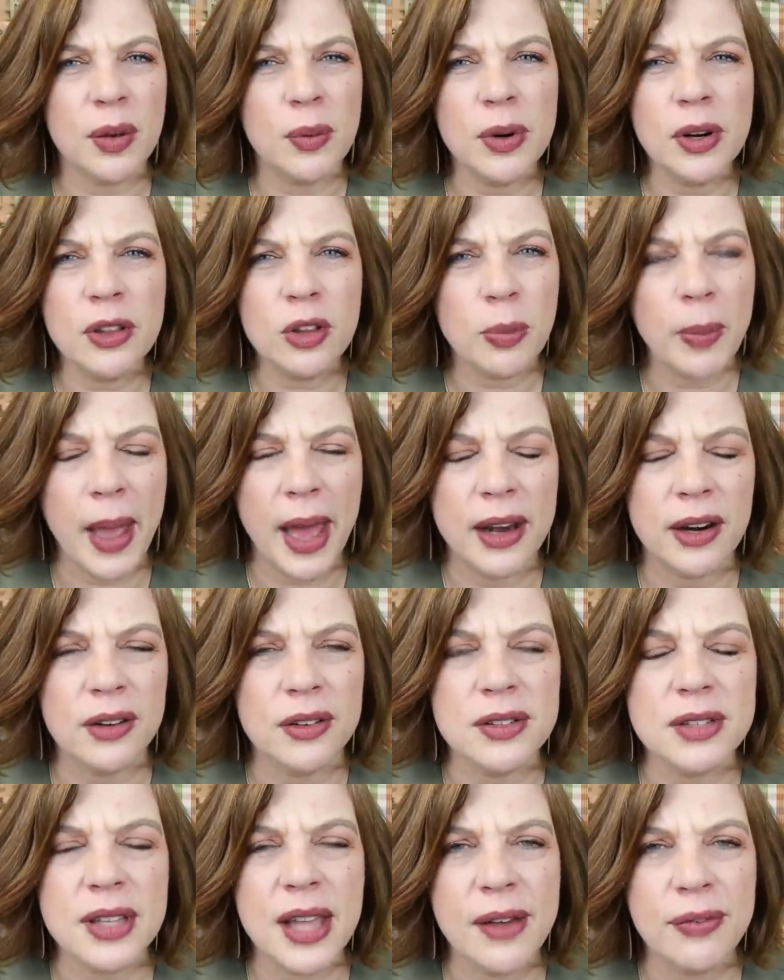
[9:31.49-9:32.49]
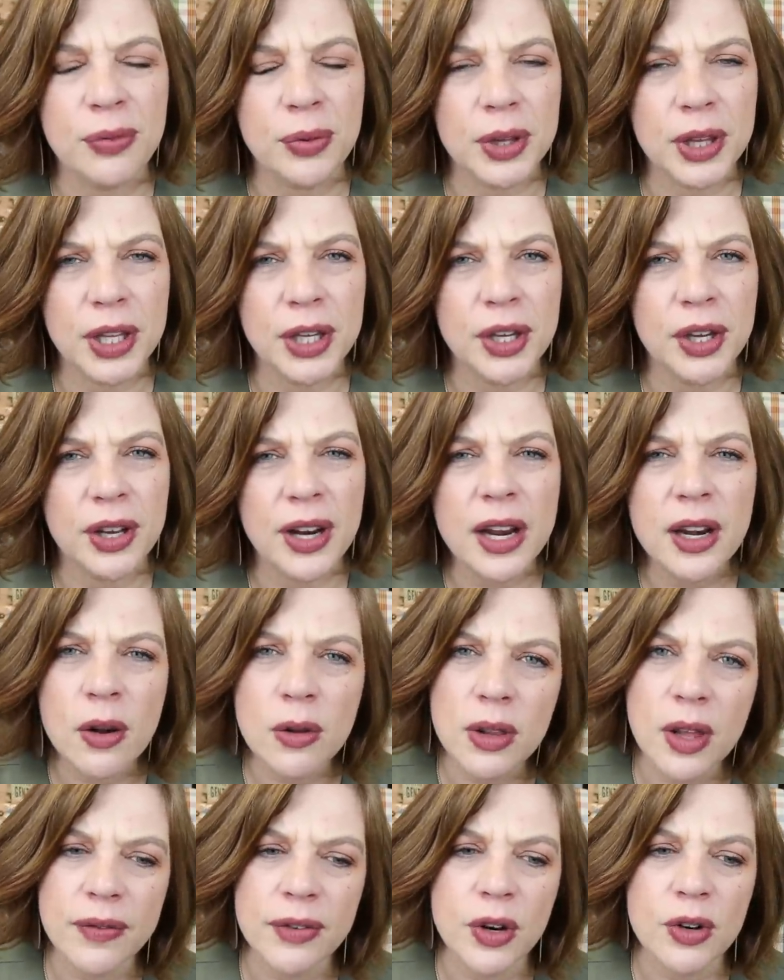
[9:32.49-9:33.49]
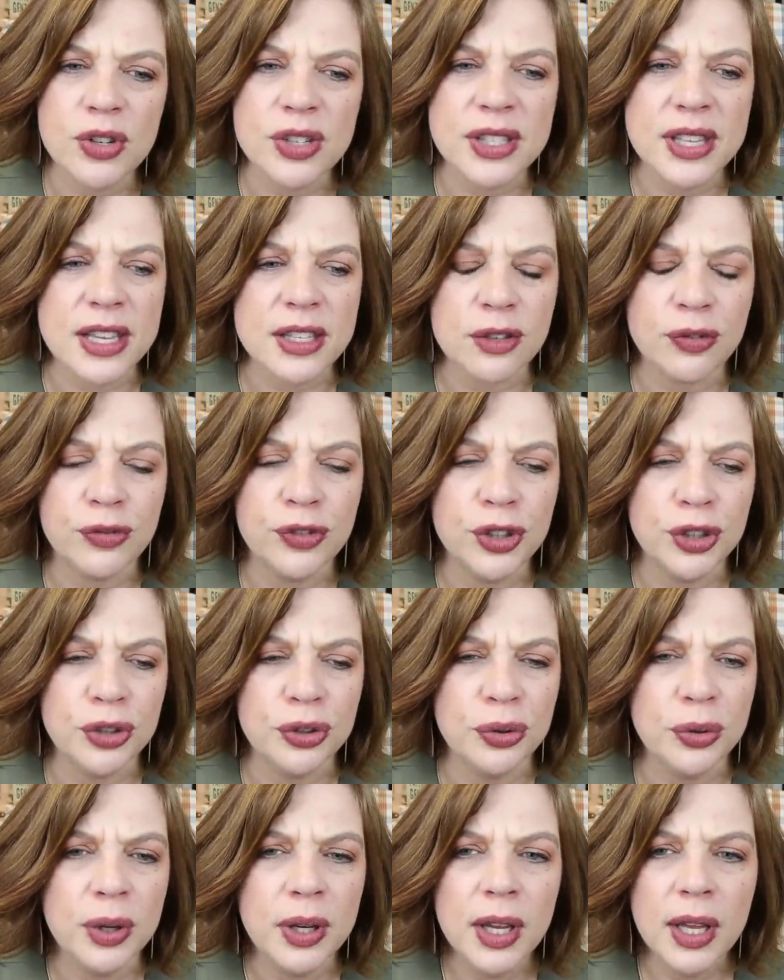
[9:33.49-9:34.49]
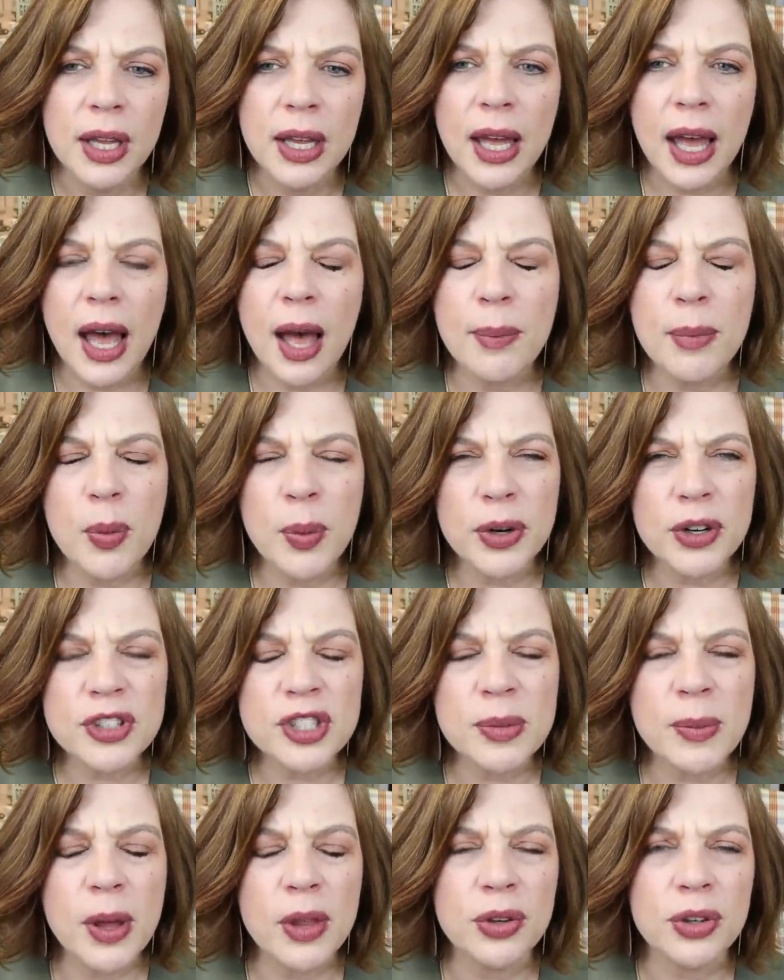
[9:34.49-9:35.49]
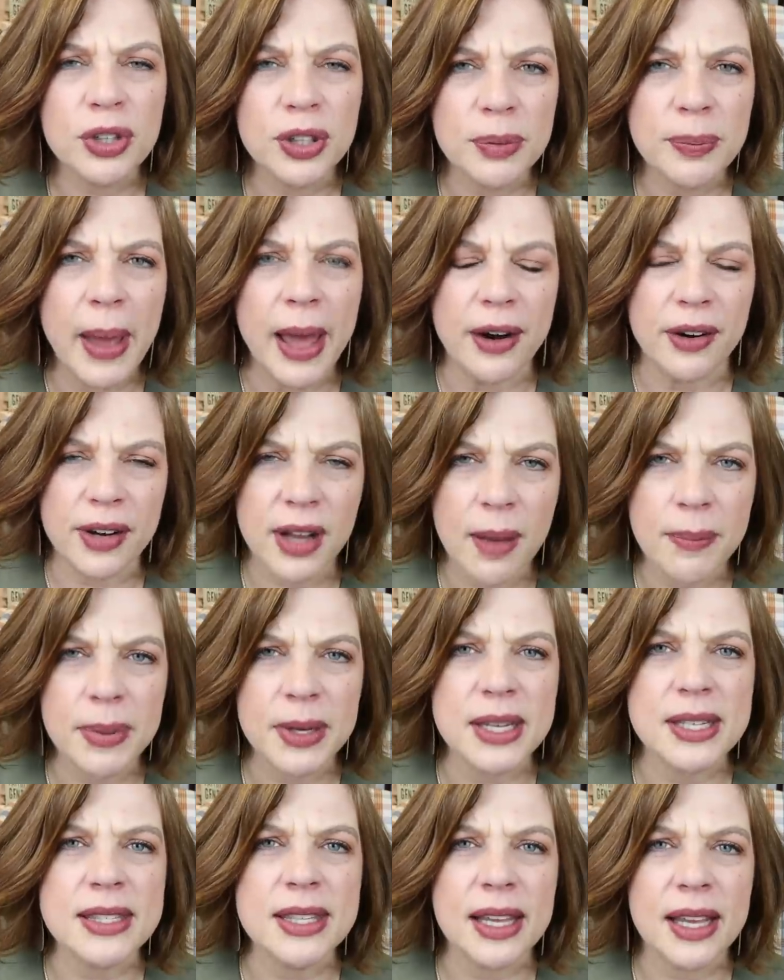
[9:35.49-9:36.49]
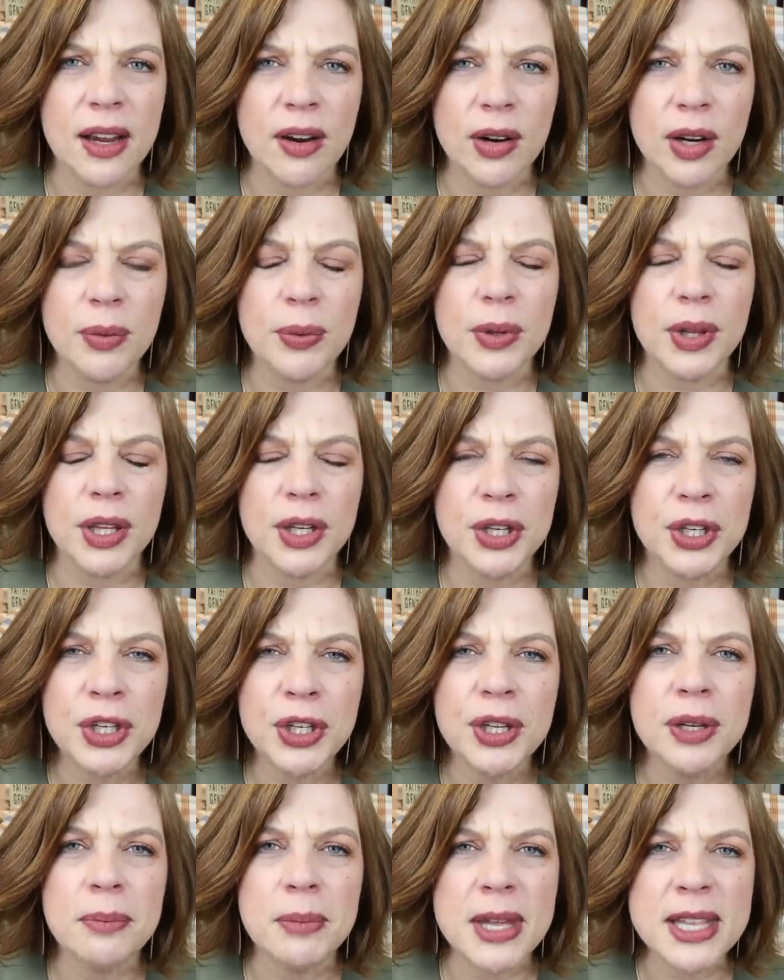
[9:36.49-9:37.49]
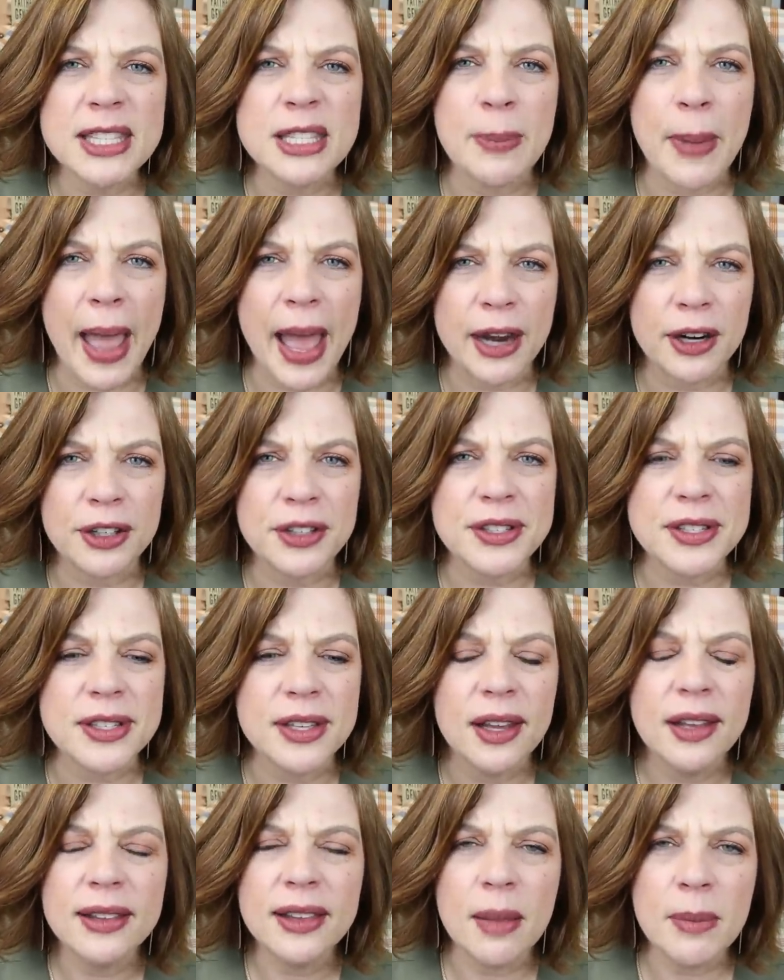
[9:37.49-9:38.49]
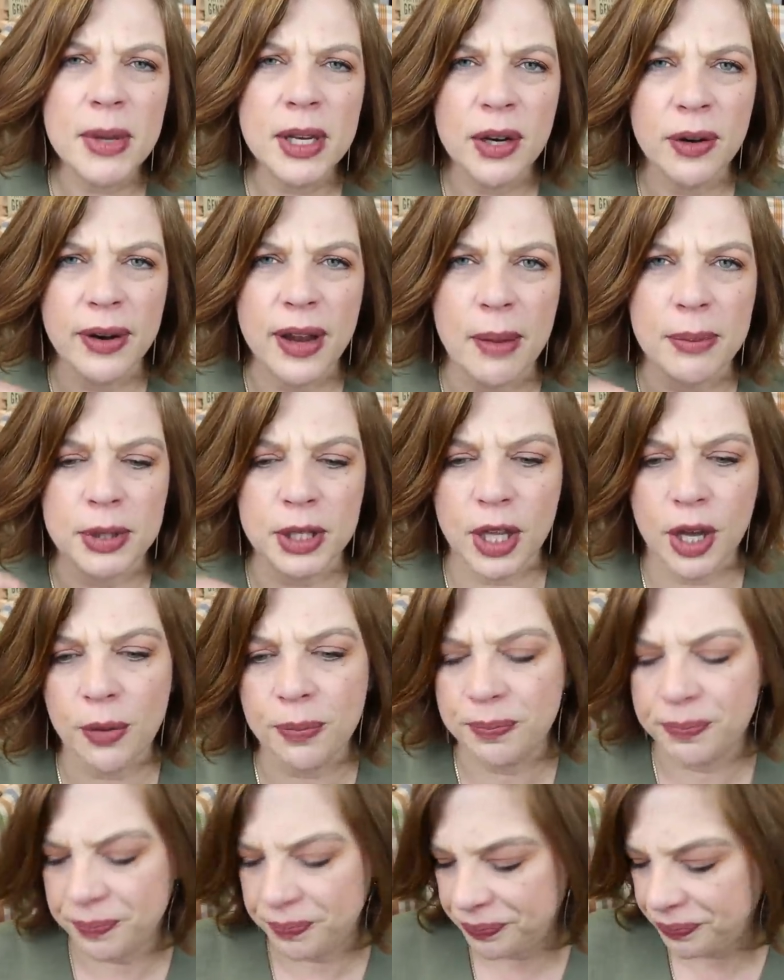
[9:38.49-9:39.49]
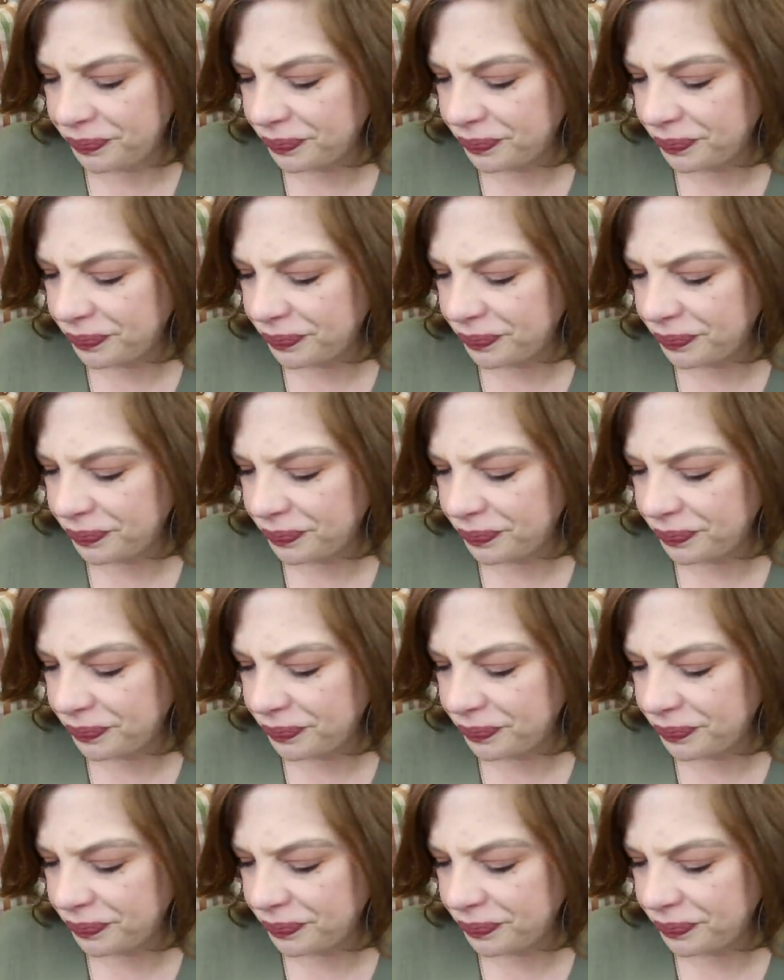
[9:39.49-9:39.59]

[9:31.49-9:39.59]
Like what other patterns have really good, I know Love Notions has a few, um, but what are some other good pattern companies that carry really good men's patterns? Let me know down below.